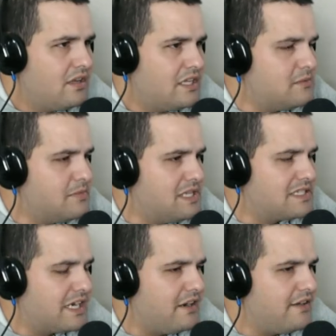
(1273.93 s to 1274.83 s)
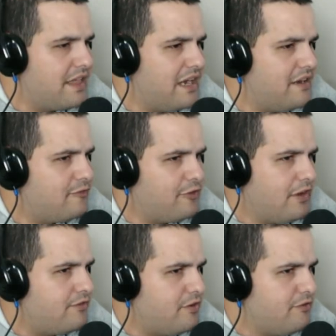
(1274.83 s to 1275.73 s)
in the military that if
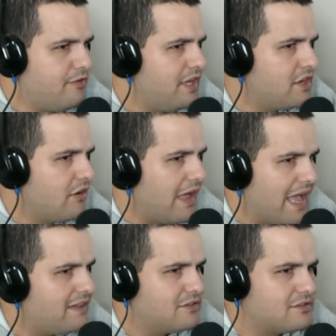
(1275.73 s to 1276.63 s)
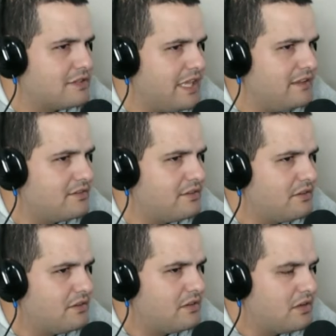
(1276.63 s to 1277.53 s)
if your vehicle had those things
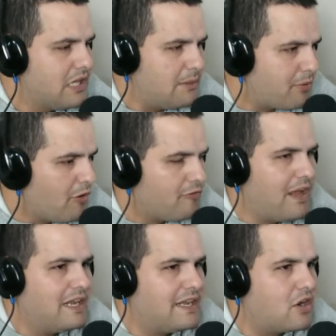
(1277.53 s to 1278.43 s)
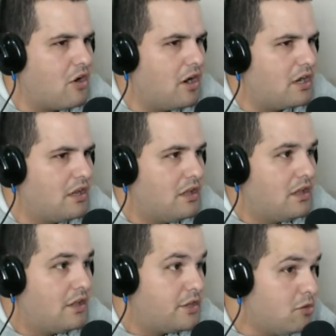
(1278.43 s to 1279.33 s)
like profiling a car
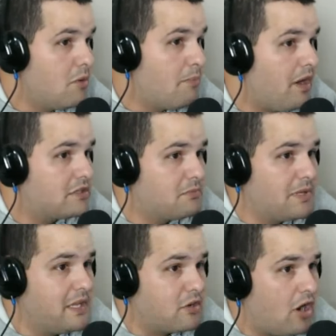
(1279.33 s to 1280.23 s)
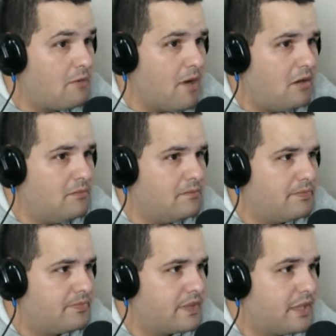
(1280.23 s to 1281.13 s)
you were possibly a car bomb
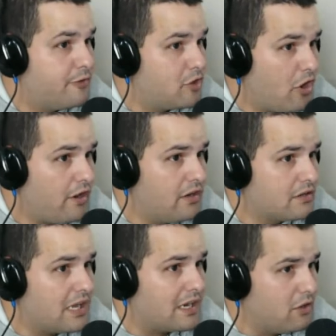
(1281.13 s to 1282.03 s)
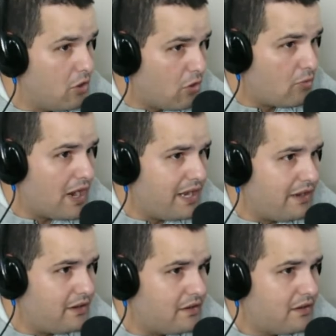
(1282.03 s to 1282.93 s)
if your car looked like a low rider